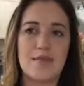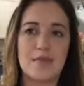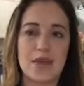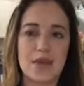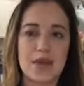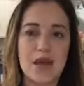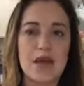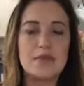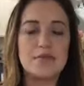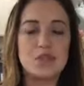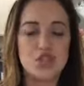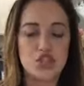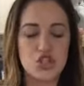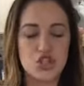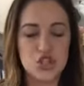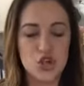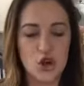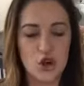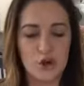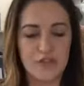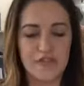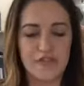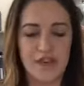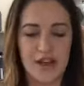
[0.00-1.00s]
Like, I'm
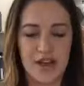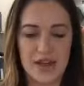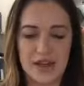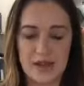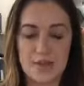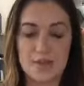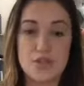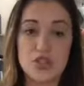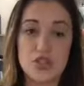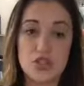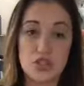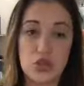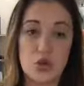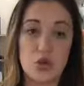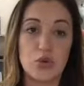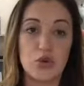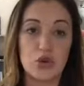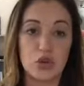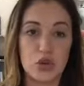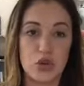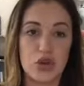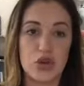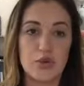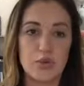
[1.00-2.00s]
so fine. I'm so
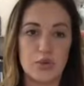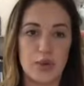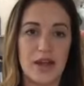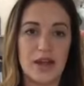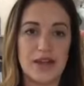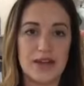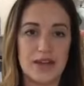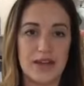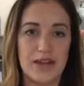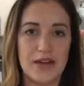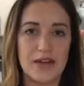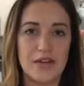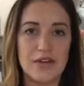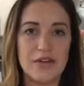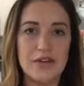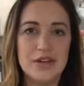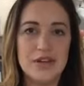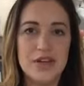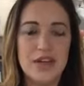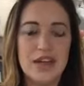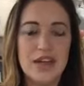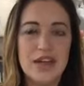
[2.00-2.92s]
good right now.